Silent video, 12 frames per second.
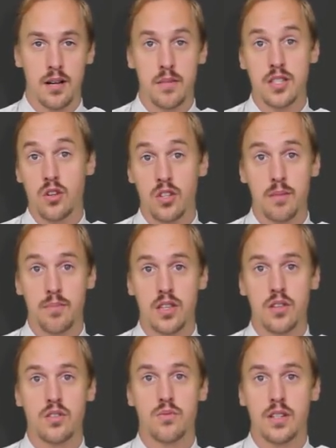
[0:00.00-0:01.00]
must only be
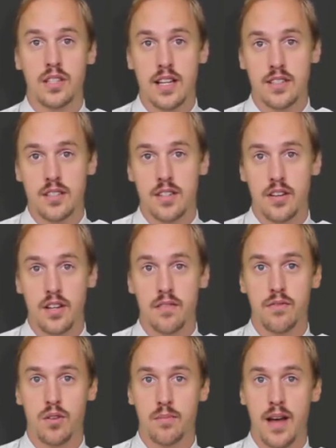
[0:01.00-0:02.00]
used when necessary
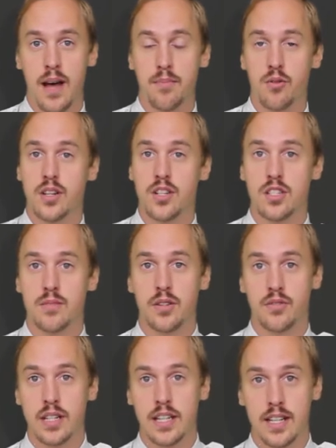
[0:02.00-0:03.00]
for map or
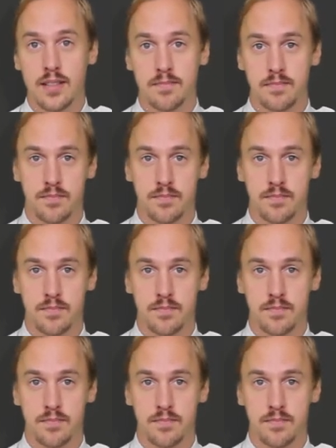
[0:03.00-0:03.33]
instrument reading.